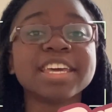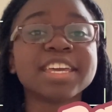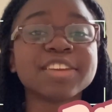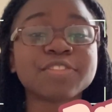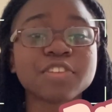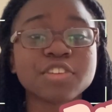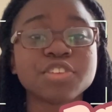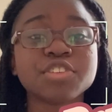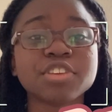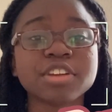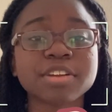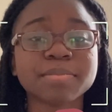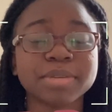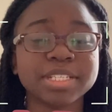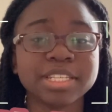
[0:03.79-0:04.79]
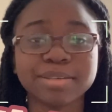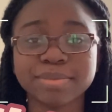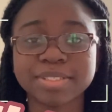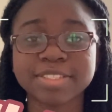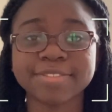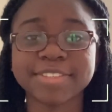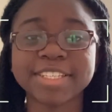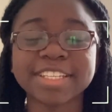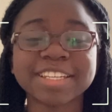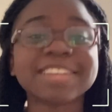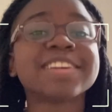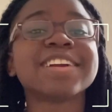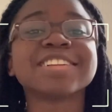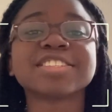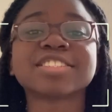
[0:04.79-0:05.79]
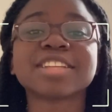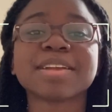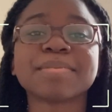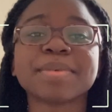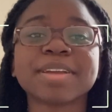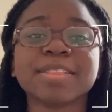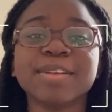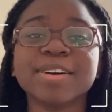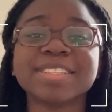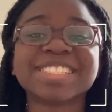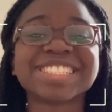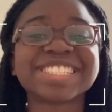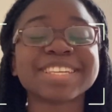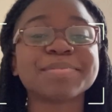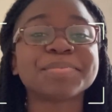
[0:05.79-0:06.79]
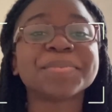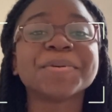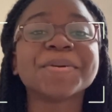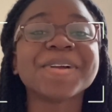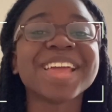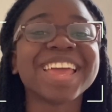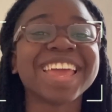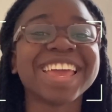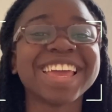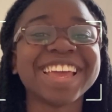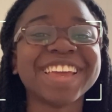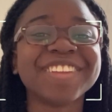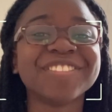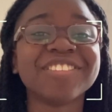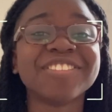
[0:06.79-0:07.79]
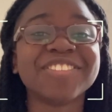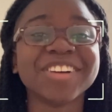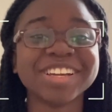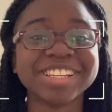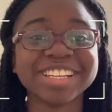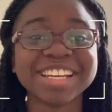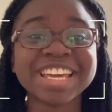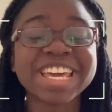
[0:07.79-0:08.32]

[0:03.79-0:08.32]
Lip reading: If you're new here, my name is Davida and here I just try to make law simple and fun.